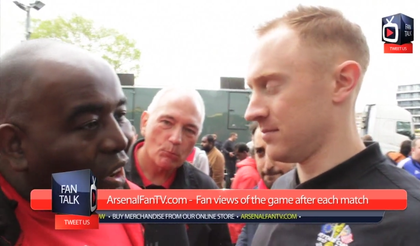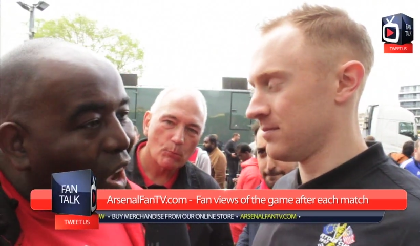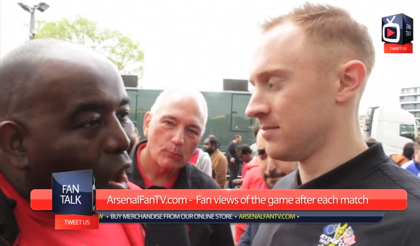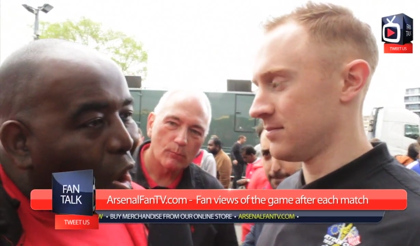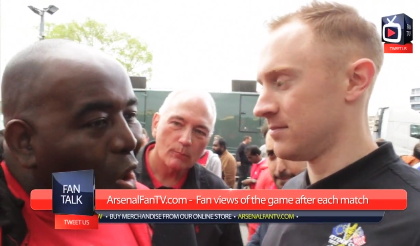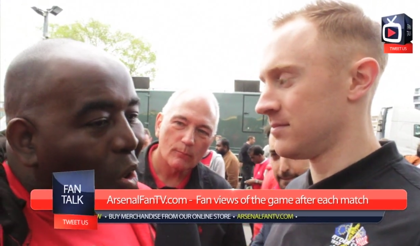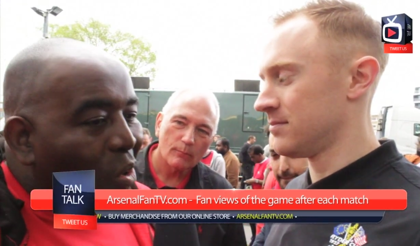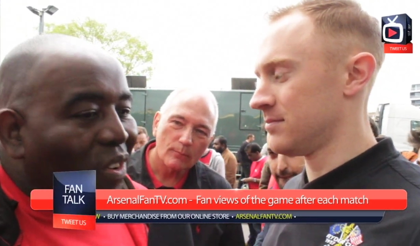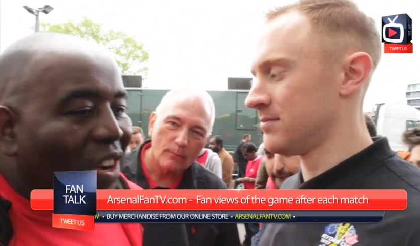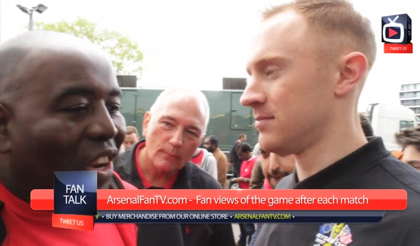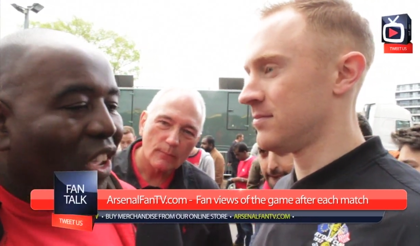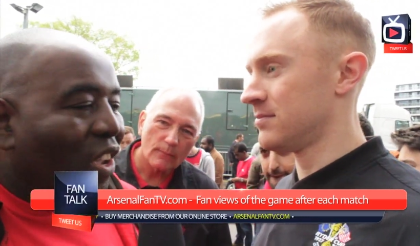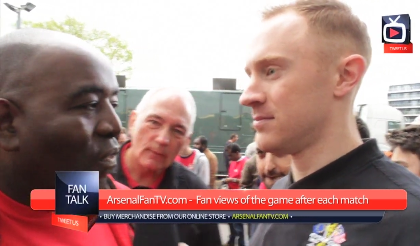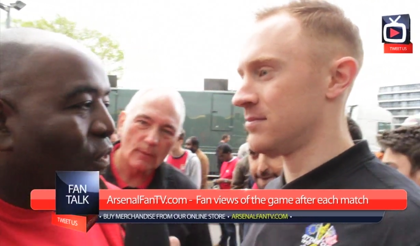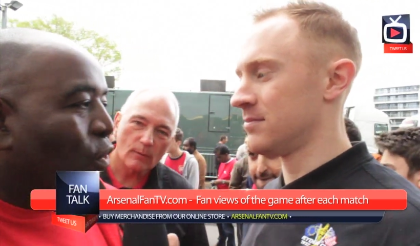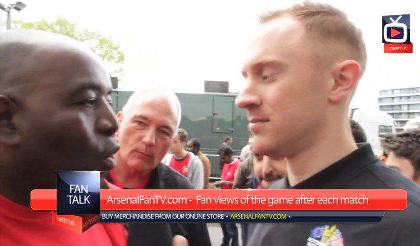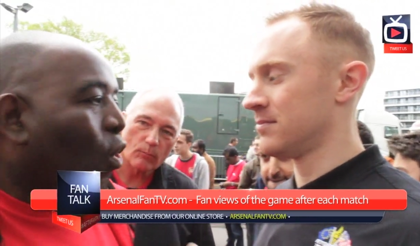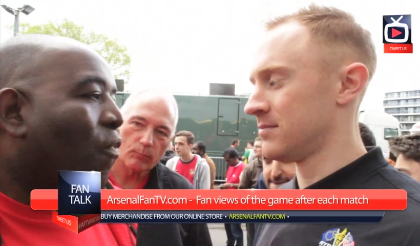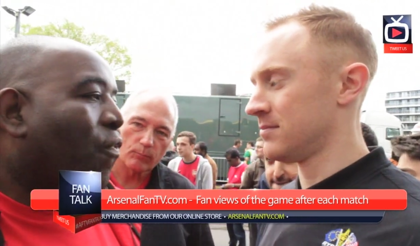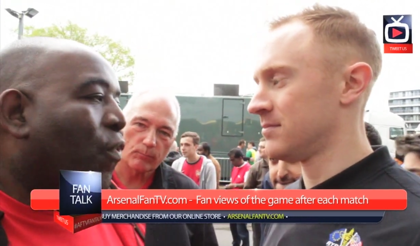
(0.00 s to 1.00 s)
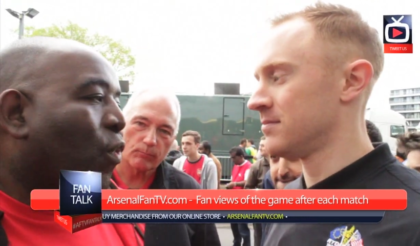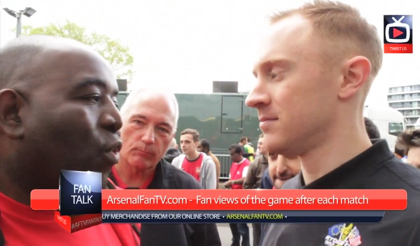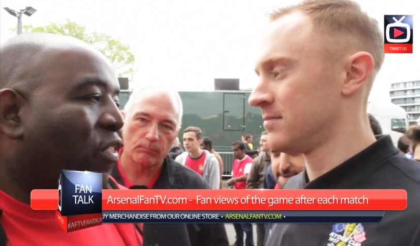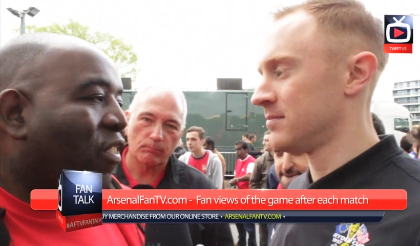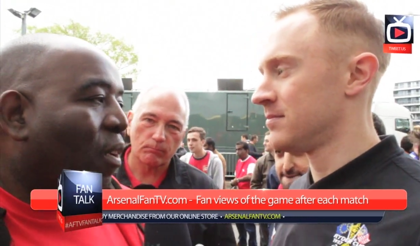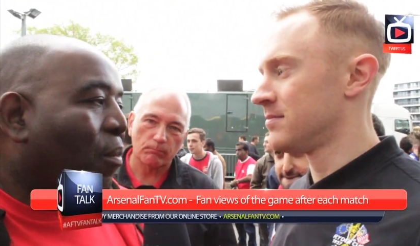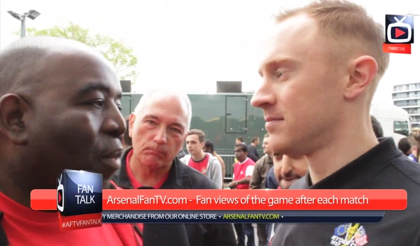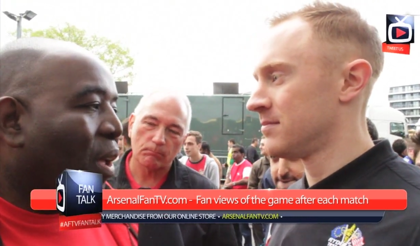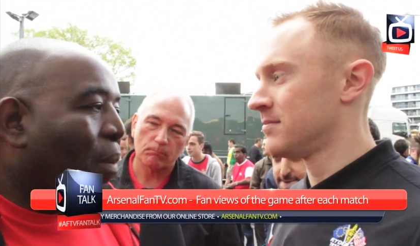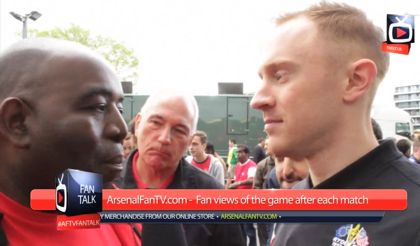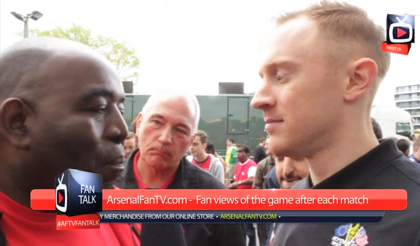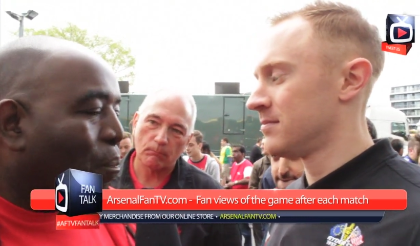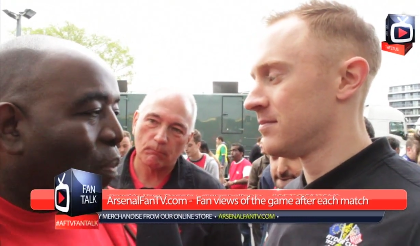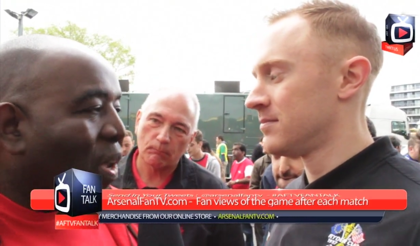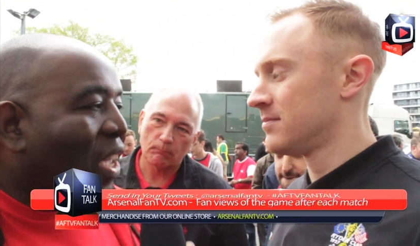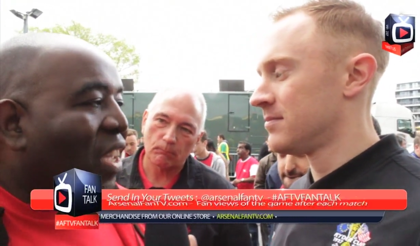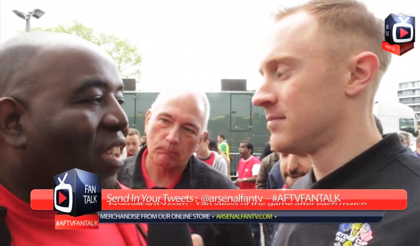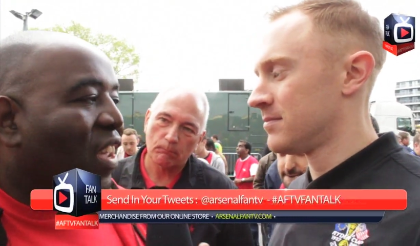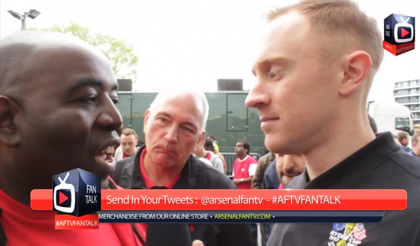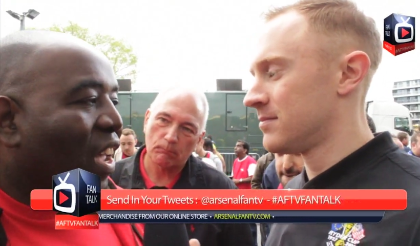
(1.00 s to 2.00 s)
Speaker 1: only have got through some of them
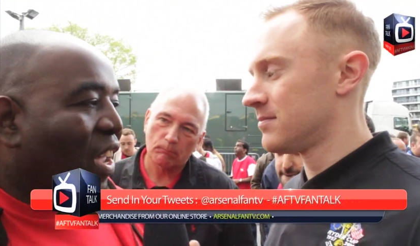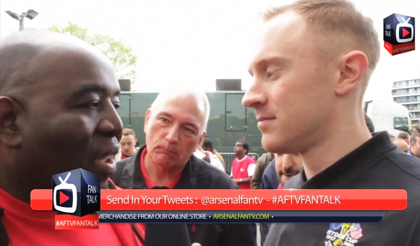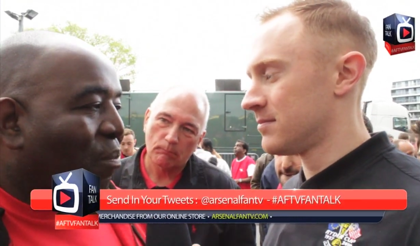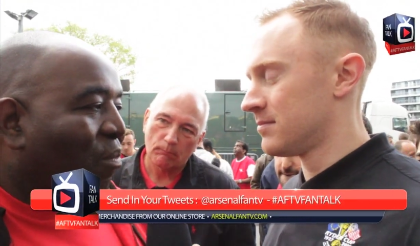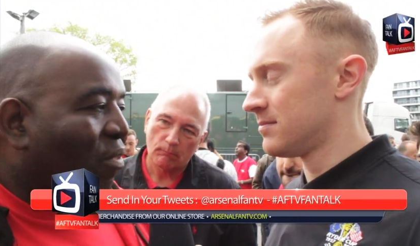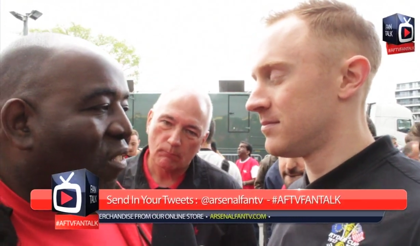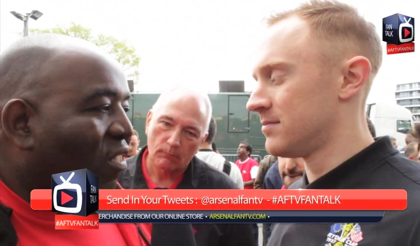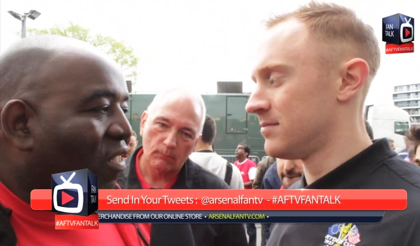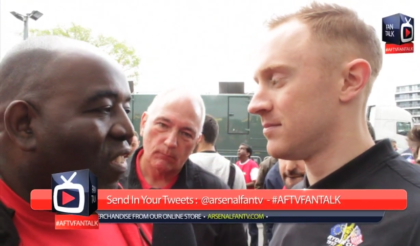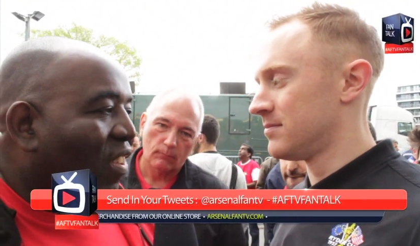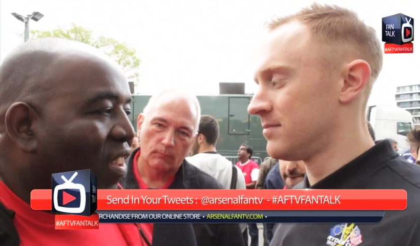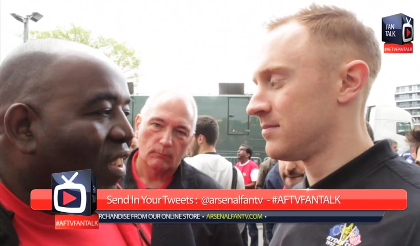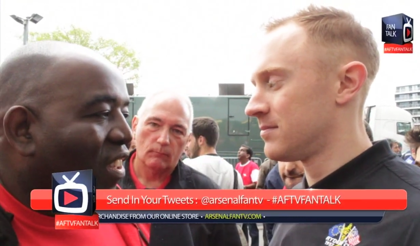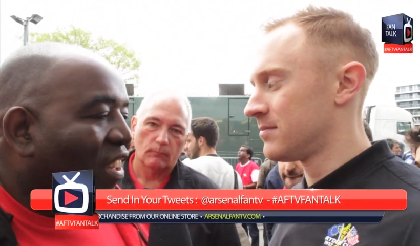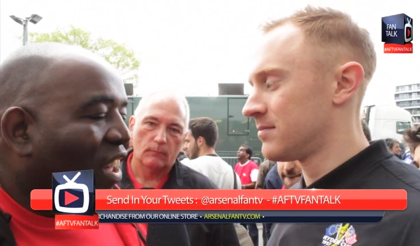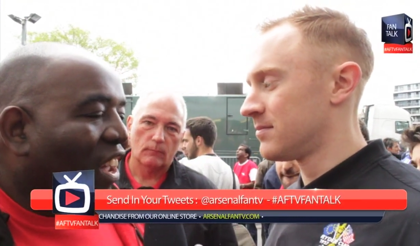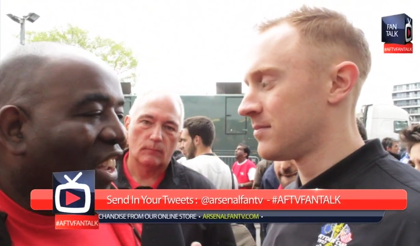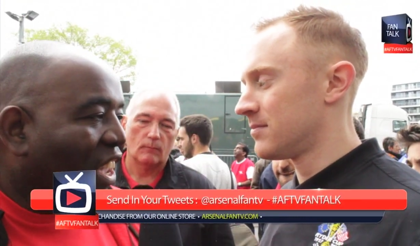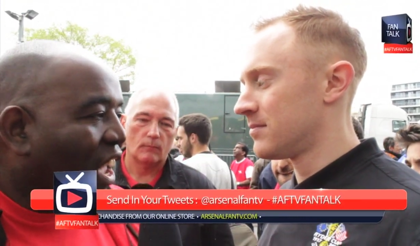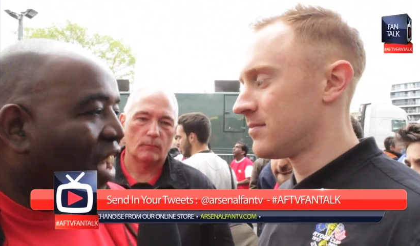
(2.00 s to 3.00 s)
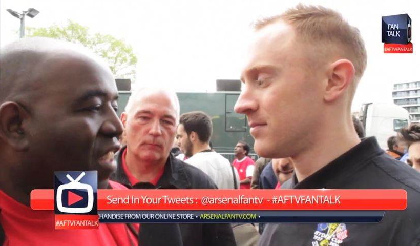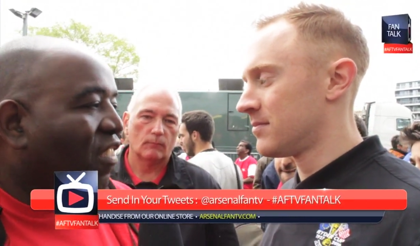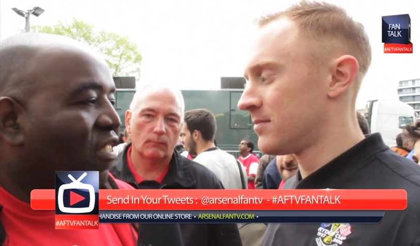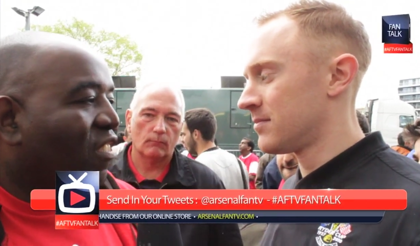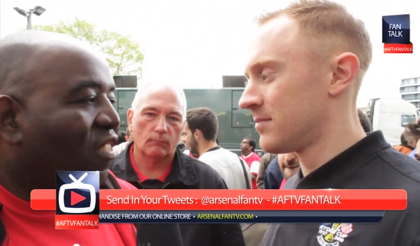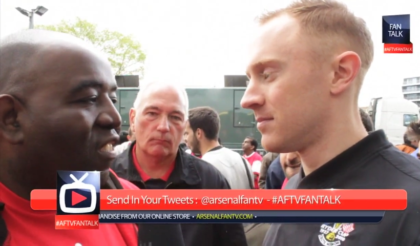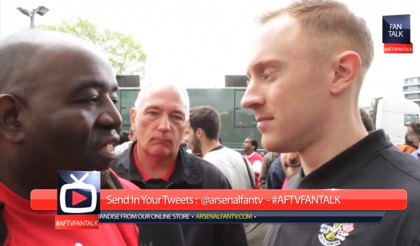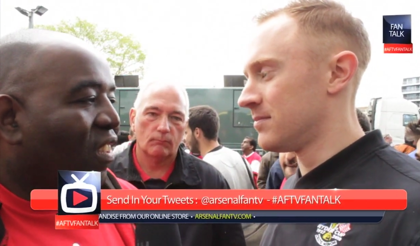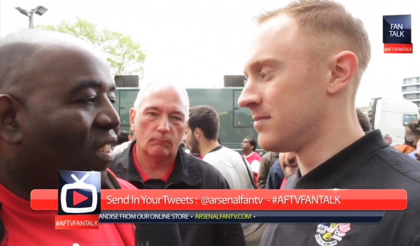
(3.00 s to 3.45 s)
big games mm. against